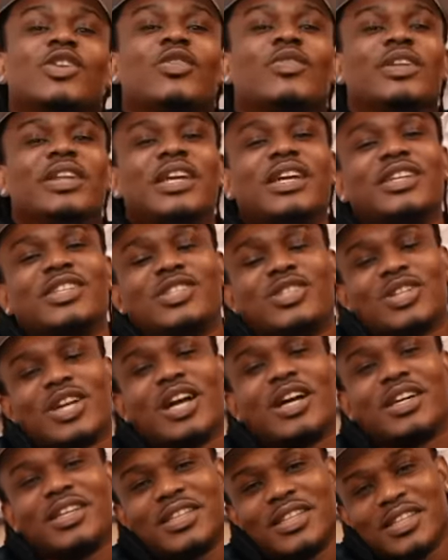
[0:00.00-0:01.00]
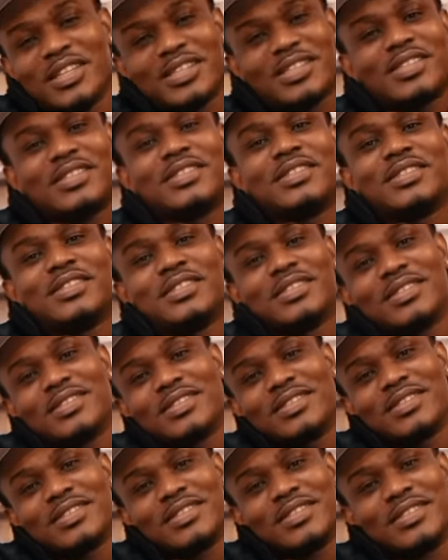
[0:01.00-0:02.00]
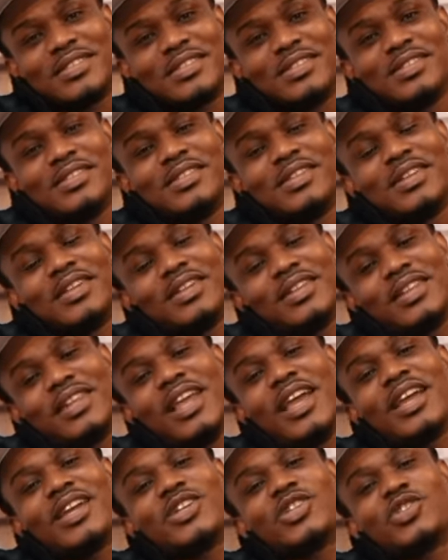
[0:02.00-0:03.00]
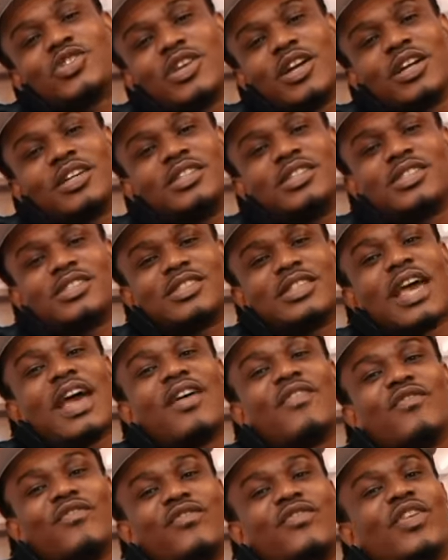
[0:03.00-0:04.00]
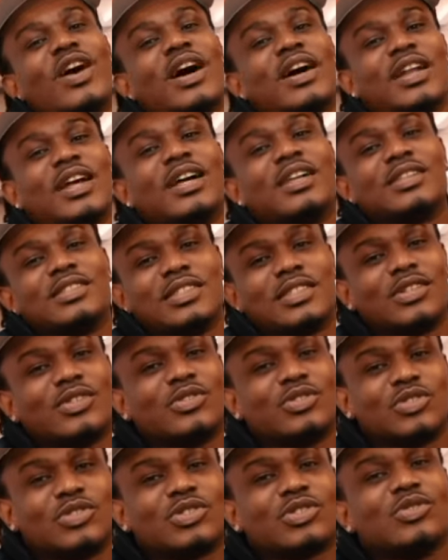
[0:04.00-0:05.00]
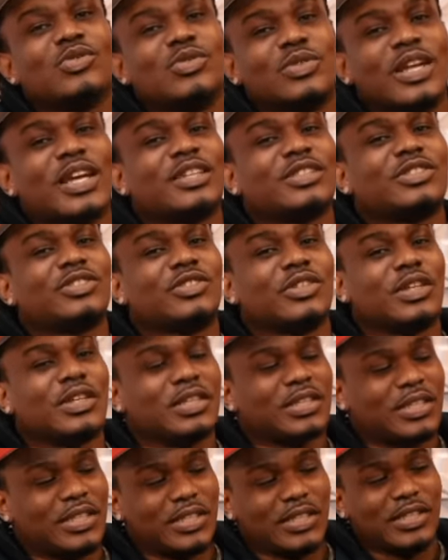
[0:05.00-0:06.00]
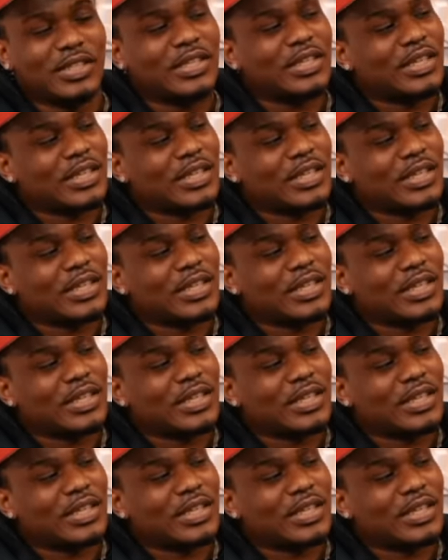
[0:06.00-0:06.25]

You know what niggas struggle is? Life is a struggle. Nigga struggle is having five dollars to go to school. That's struggling.